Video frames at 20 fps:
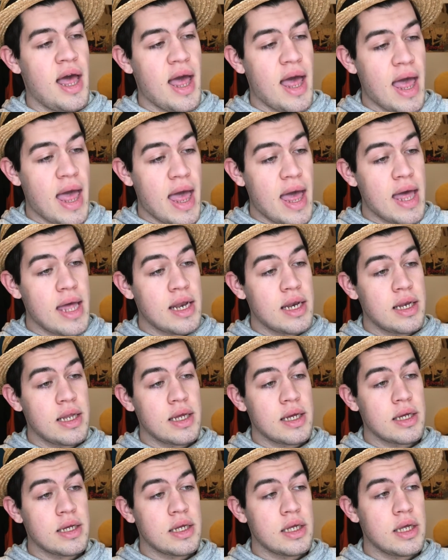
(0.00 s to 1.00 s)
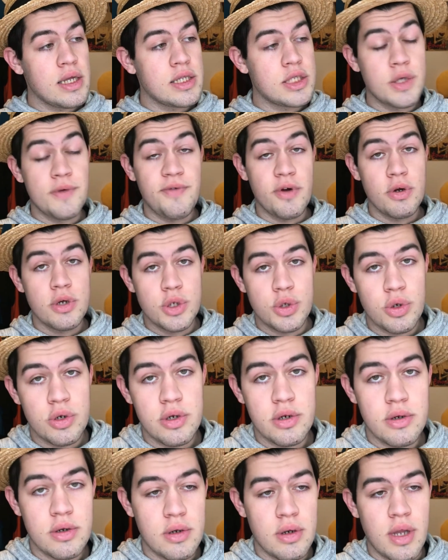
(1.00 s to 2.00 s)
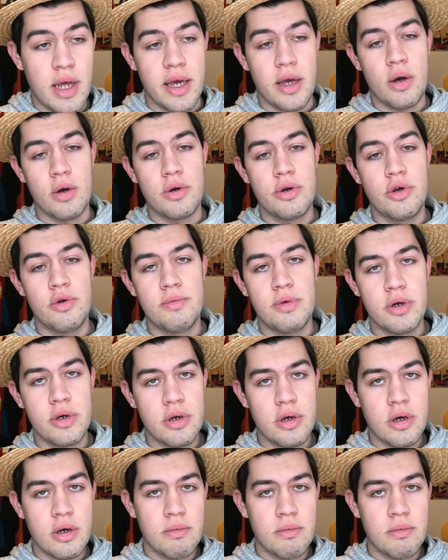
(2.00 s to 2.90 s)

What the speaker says: And it's a very short audiobook,